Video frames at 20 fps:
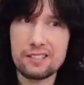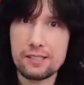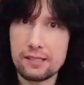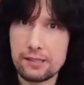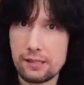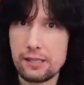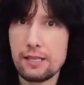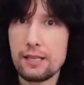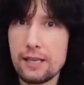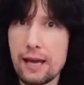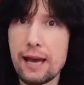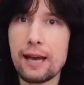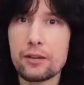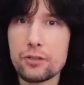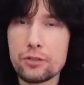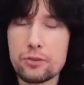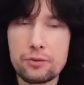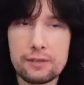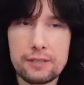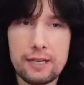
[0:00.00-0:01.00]
see
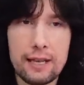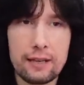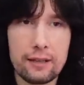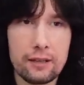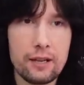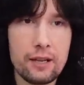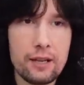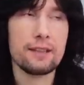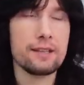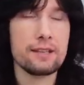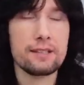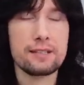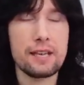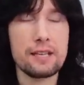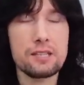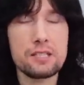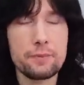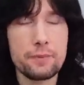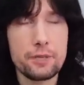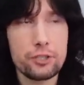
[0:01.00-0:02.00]
actual talent. It
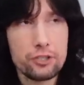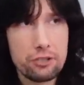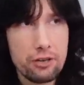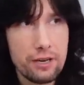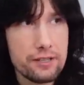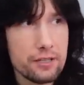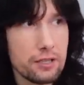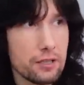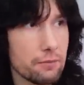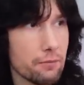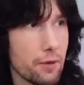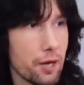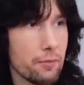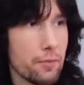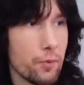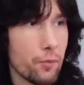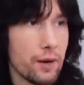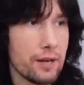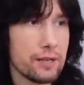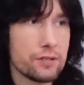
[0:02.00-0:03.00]
tends to be a trend at the
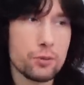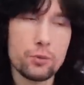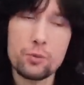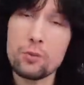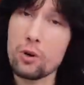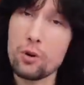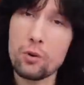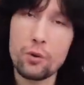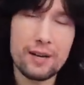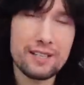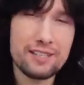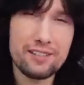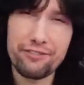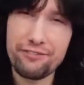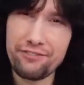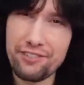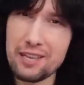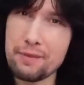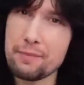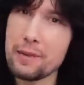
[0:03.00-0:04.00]
moment where it's always a
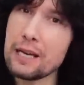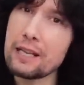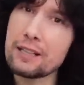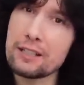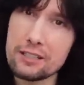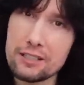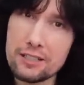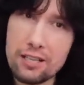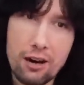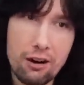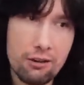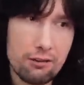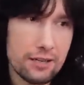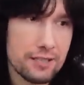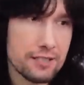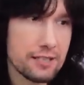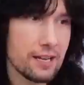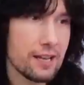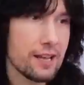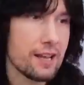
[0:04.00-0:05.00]
female
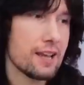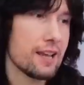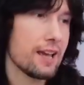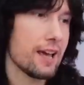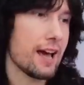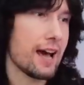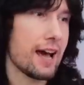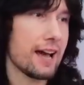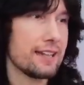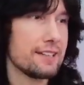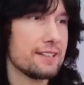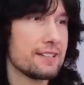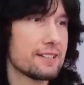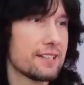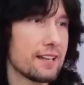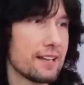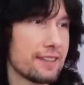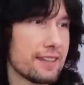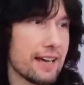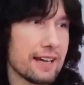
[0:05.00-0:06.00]
guitarist. And
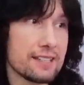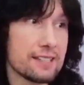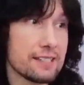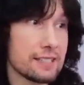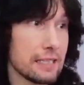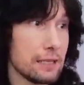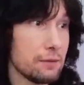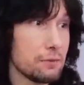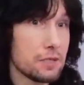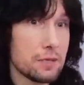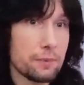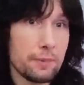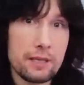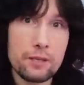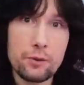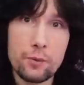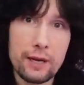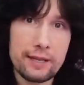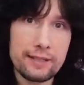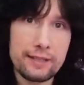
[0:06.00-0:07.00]
that seems to be
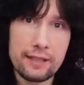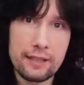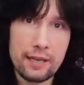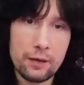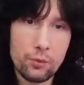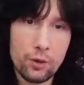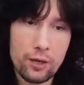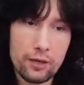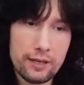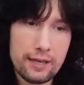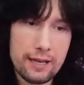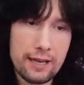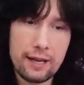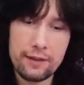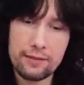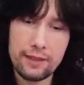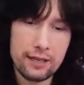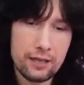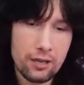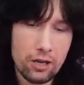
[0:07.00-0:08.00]
the way that they're working
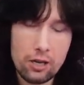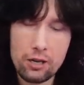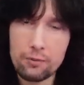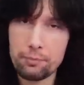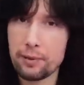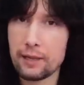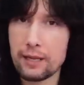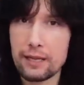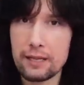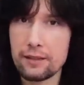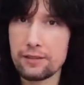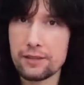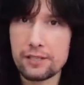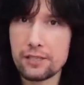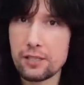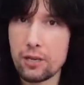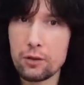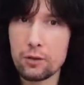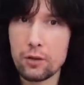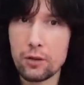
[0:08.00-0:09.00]
it. They can't play the
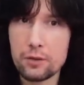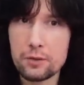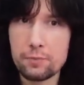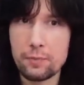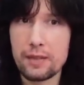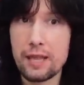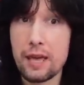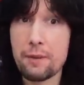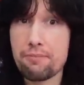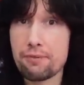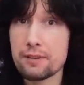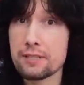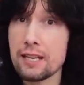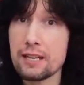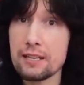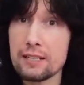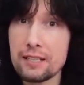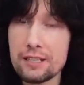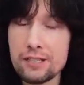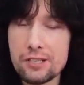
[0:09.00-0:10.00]
solos, but they're
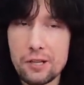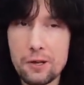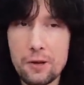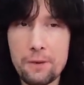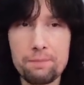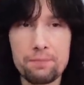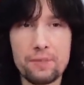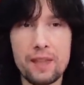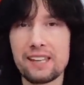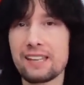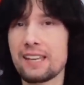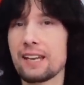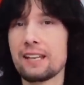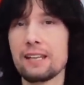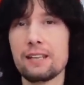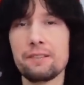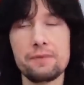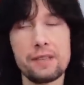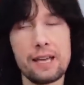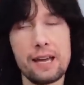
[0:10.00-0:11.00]
pretending to and
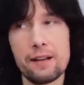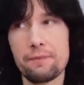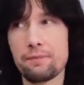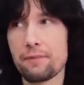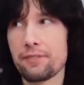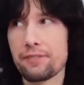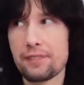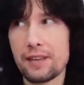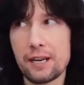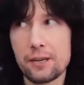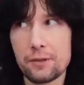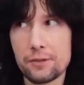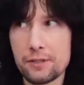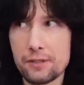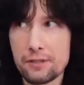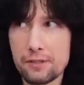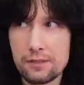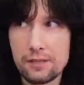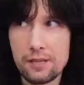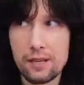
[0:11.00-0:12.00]
getting, yeah,
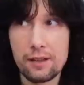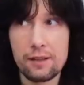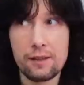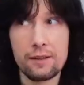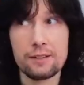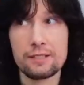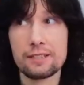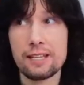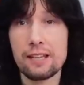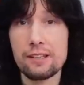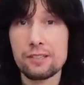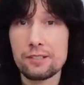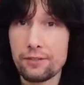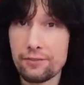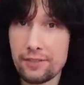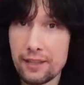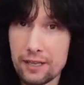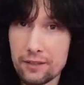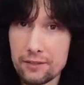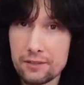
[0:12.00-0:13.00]
thousands, tens of
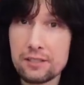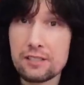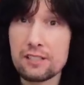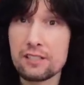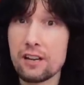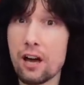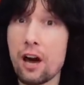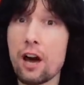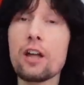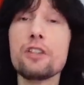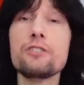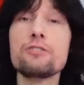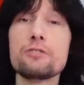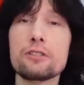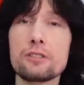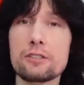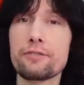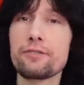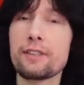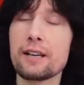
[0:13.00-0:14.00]
thousands and
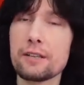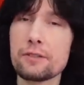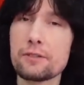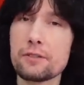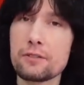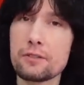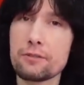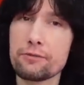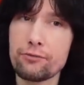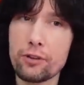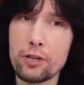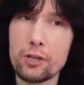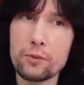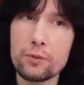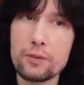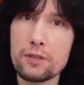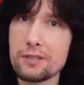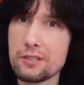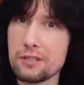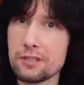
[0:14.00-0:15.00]
hundreds of thousands of
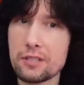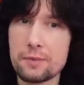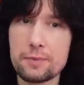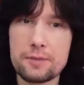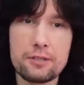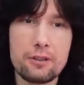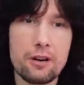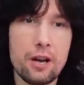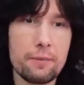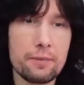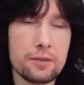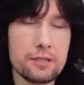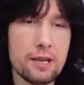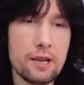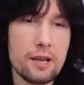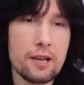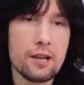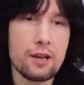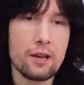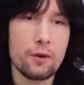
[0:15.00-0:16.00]
followers and subscribers
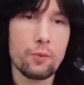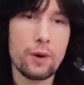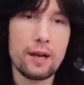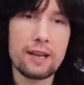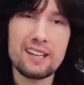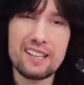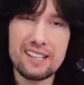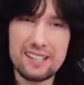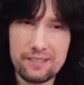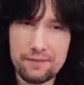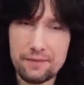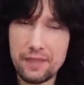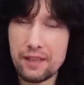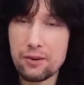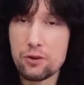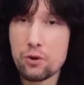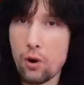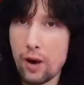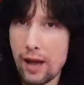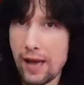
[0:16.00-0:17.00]
when they're
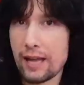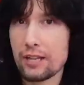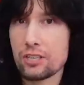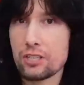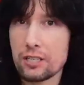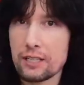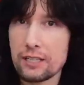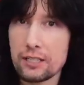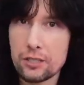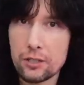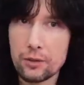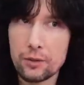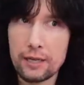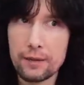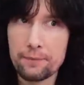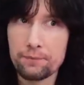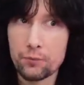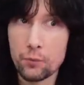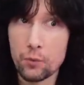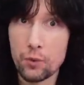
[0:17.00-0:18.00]
not actually
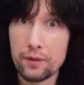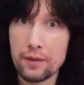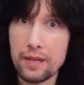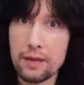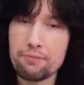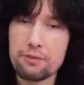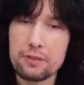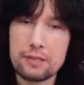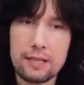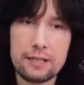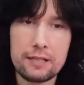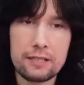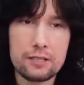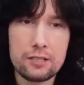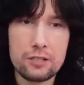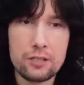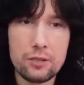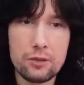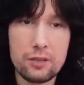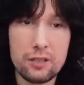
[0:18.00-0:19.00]
doing what they're pretending
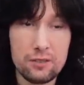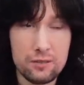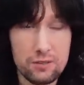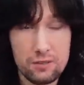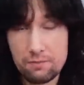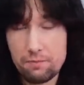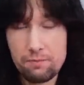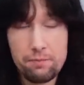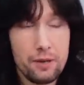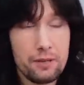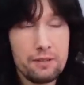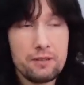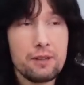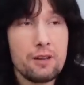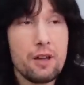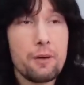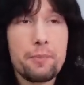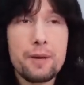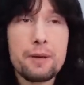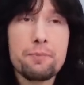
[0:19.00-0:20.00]
to do. But, you
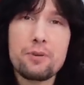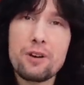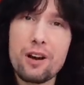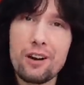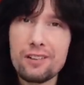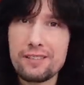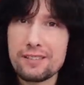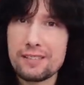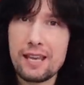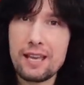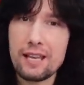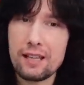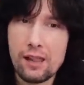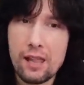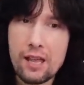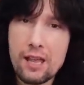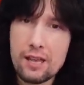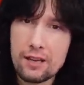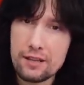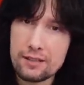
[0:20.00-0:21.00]
know, people can't tell
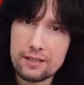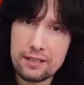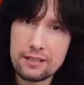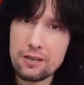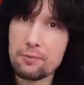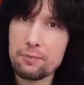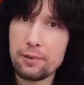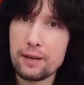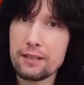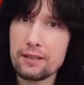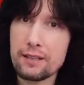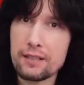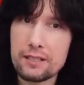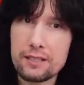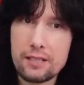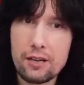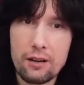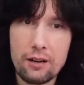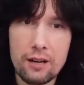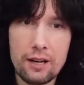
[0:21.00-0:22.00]
because they don't play the
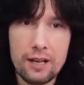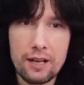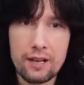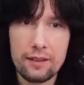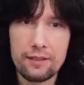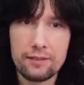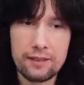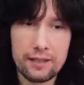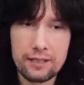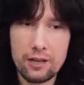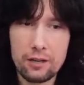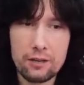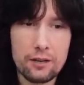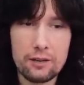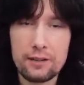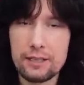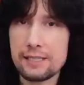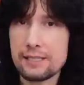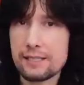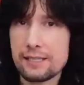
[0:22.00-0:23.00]
guitar. They don't know
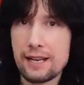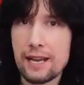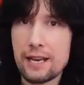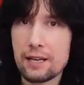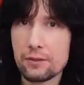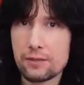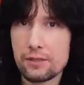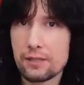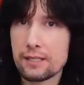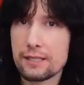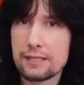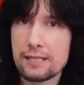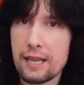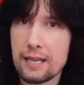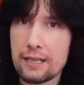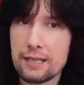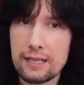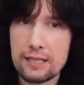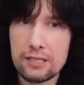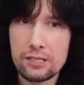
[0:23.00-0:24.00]
the ins and outs of the
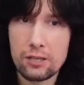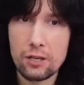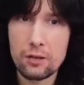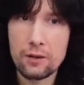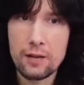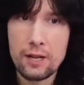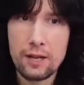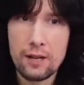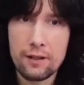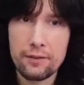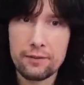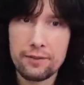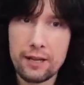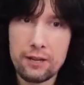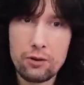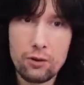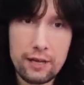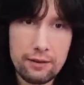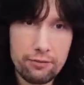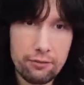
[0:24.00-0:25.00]
technique. So they're
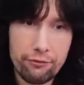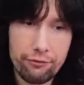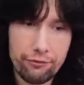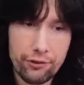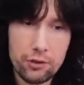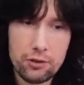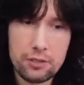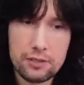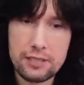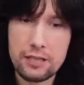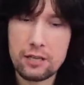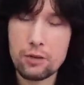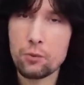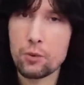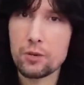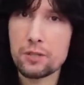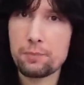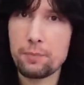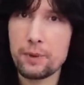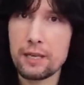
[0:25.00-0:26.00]
not even focusing on
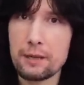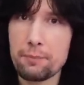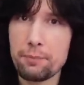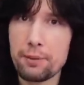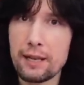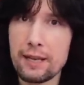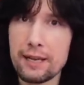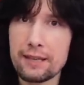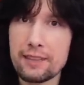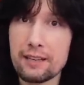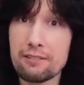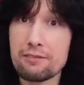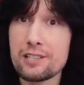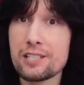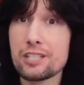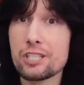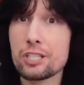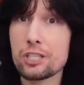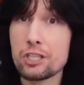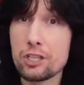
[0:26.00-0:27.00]
what's being played. They're
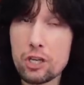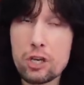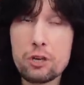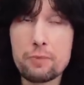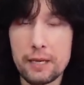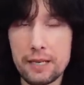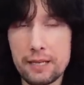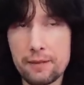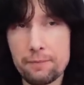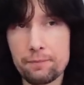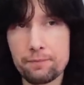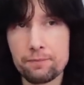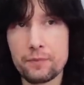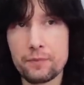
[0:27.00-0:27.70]
assuming